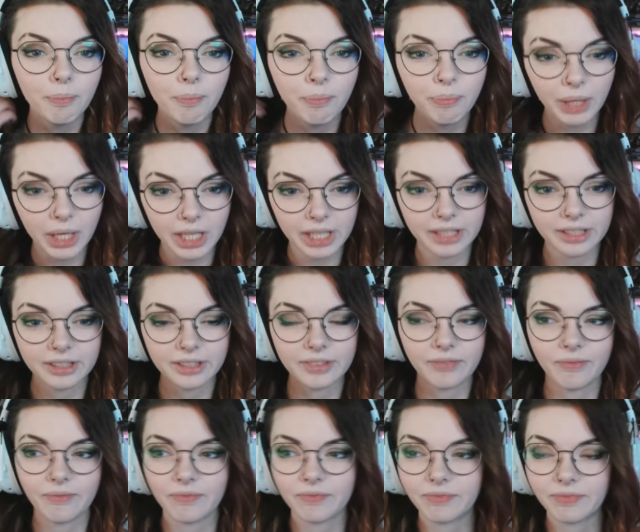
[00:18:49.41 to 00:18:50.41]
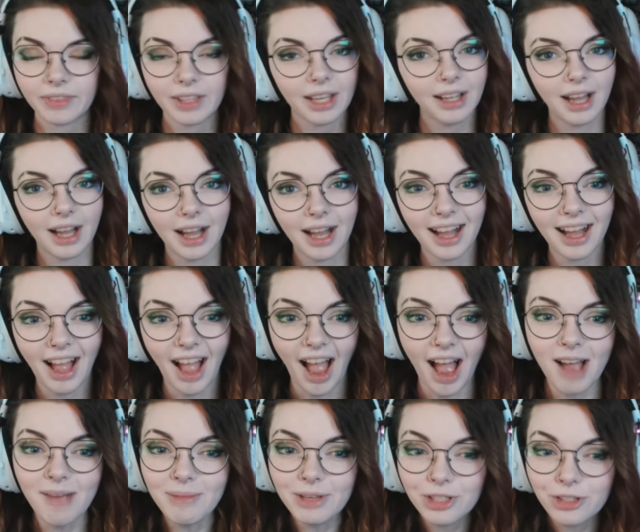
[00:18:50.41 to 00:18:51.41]
But
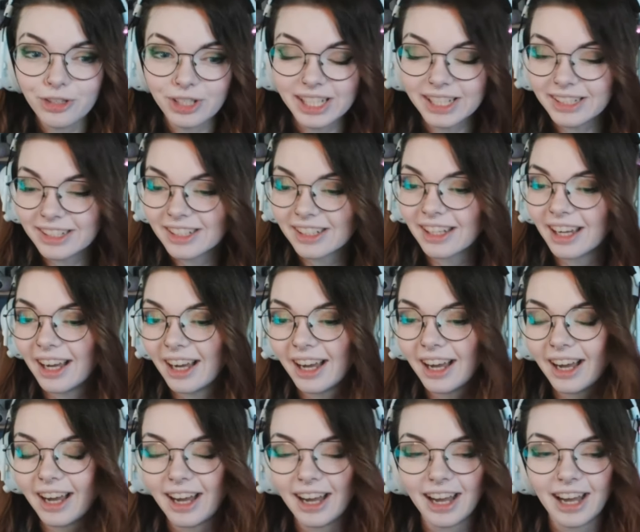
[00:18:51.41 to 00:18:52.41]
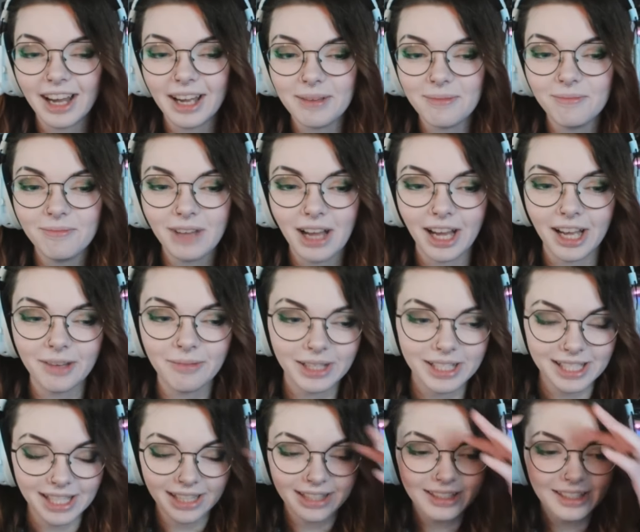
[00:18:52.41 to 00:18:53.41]
I'm intrigued. I'm
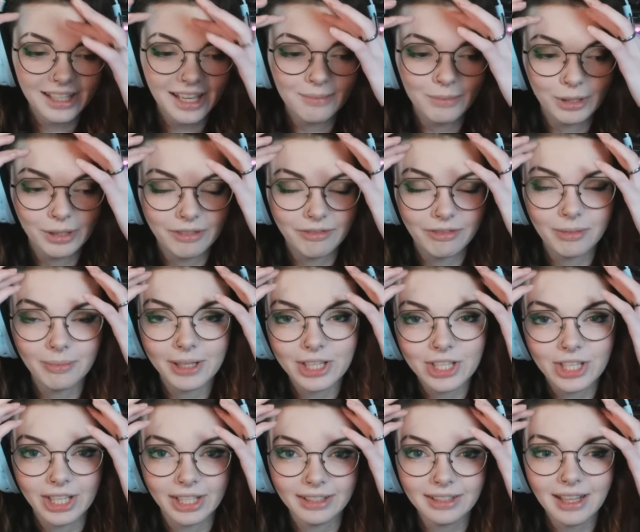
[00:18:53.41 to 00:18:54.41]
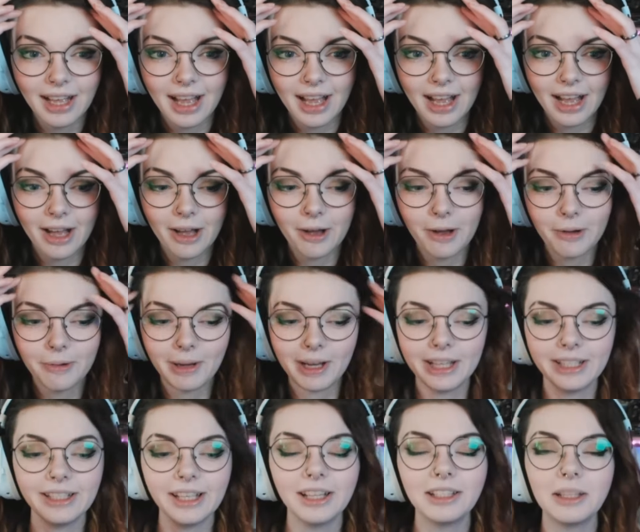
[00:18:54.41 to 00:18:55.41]
excited to get more information.
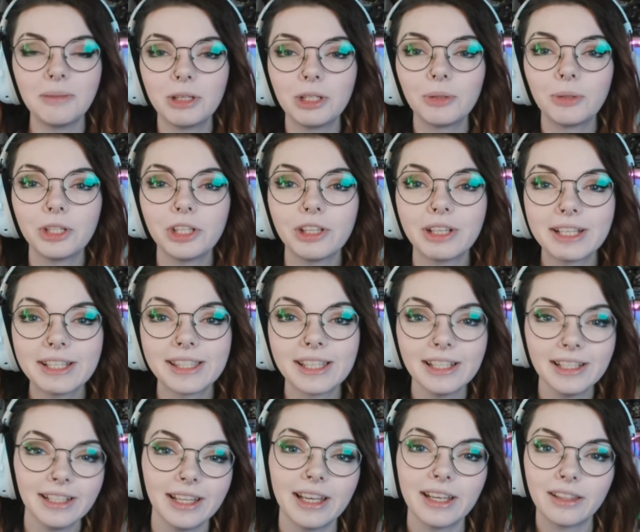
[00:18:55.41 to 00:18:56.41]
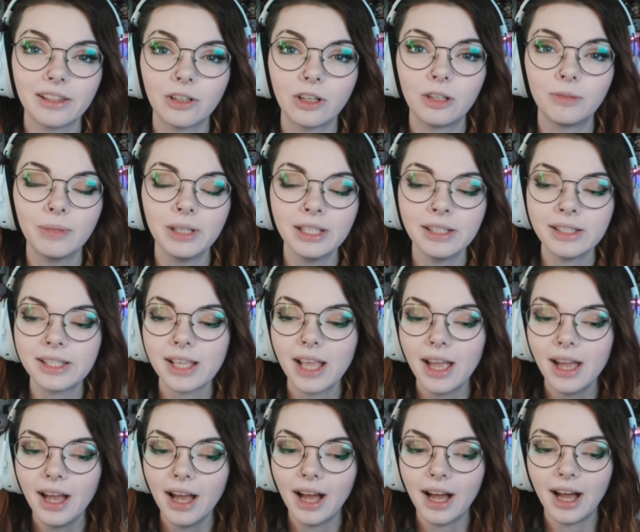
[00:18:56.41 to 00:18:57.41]
And yeah, let me know what you guys think in the comments.
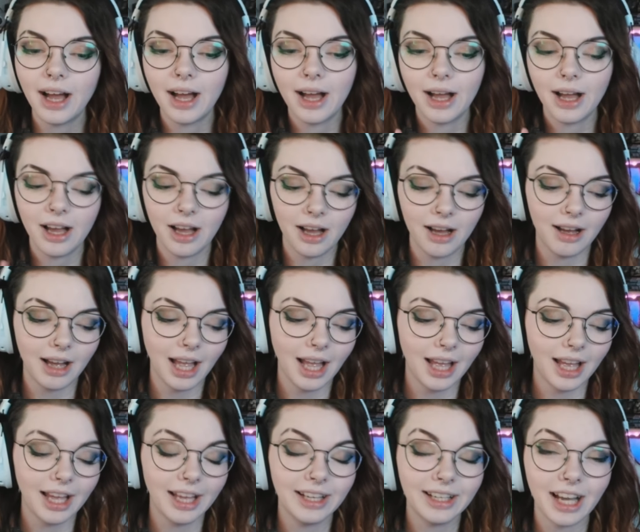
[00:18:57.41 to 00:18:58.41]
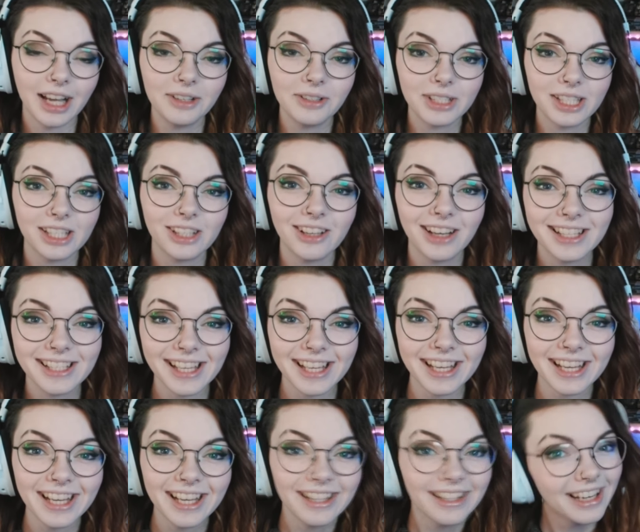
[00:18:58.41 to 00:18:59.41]
And I will see you guys
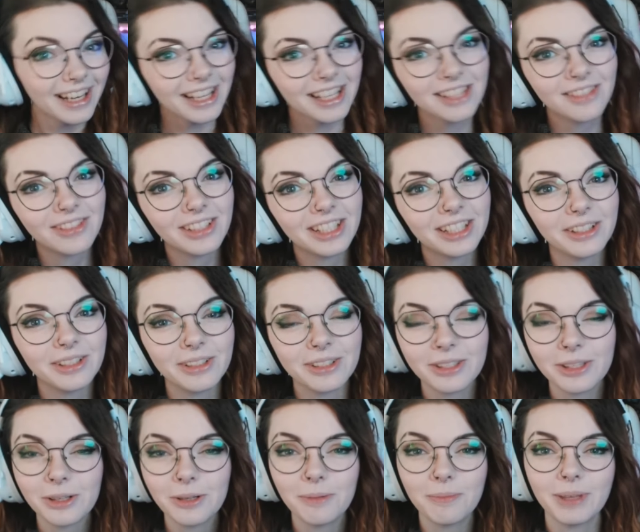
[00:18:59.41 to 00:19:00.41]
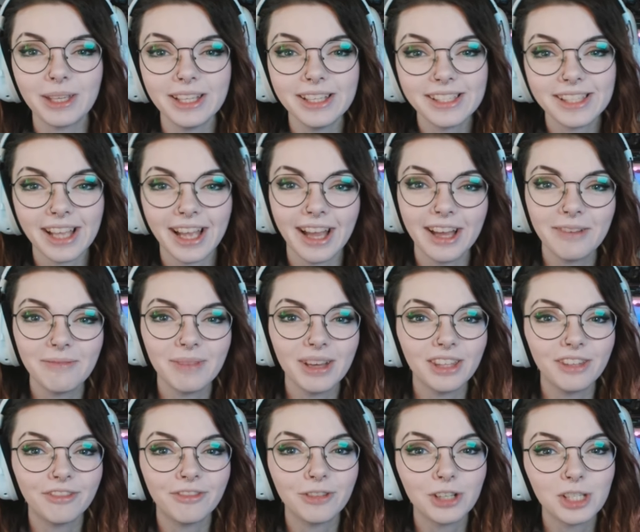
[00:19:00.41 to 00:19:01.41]
in the next video. So peace, and may
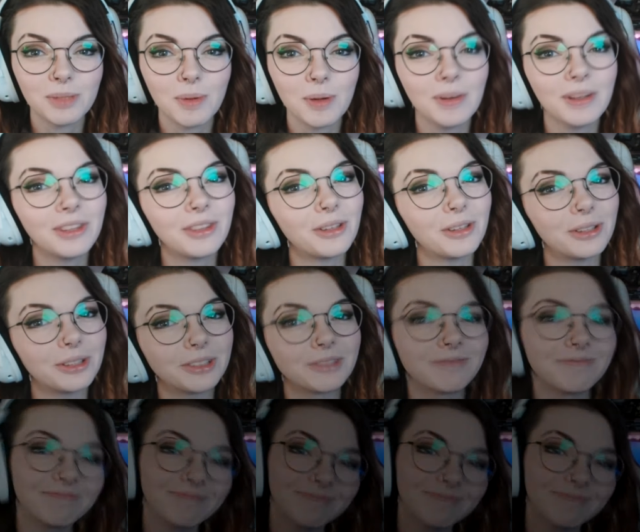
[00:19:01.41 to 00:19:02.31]
the Force be with you.